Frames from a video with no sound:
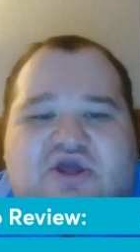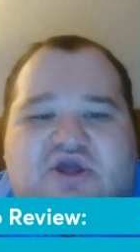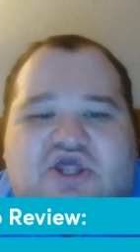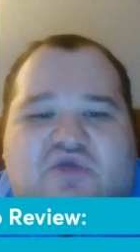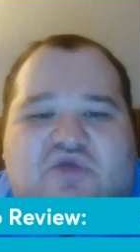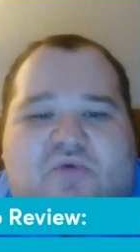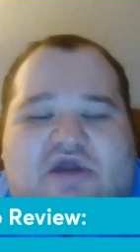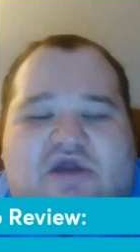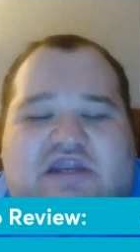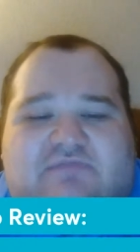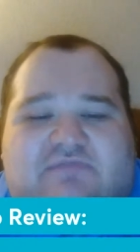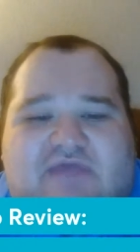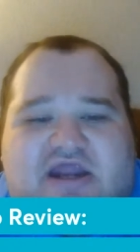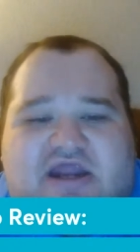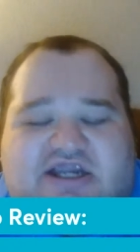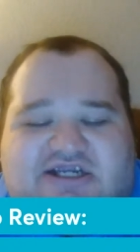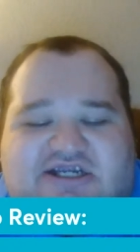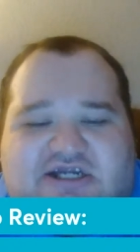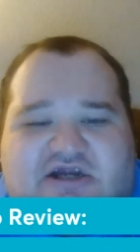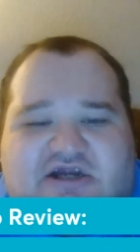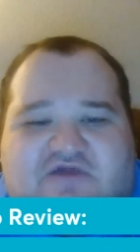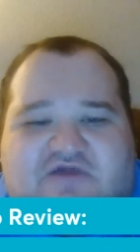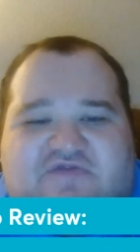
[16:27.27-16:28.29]
you want to make
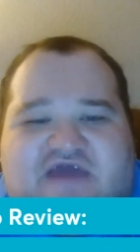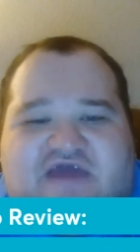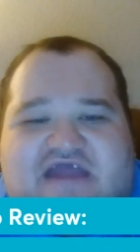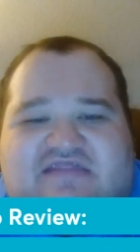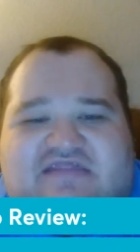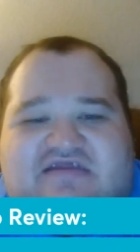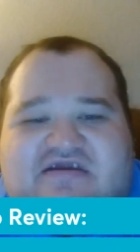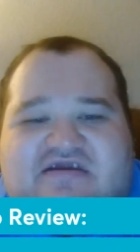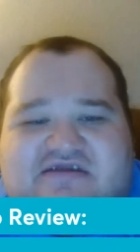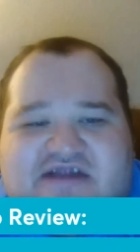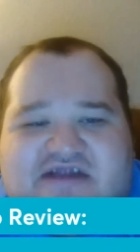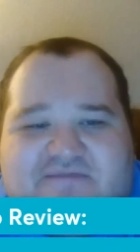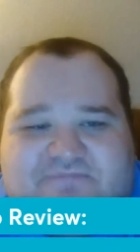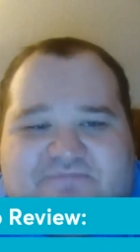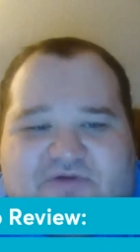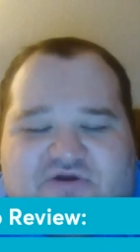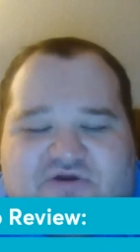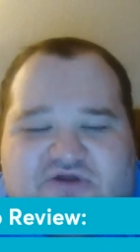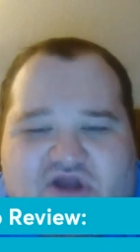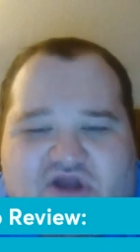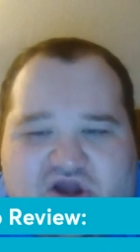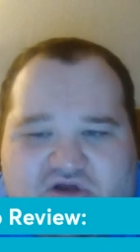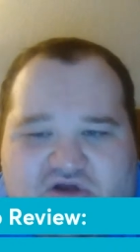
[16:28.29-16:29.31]
sure that the
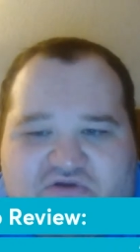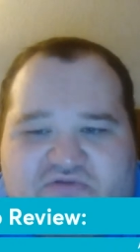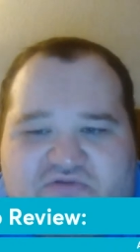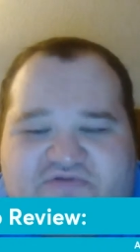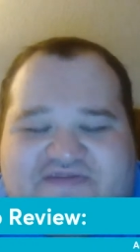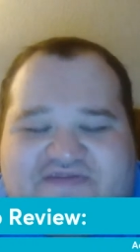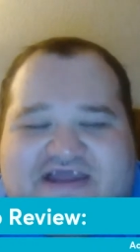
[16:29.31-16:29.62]
shipper knows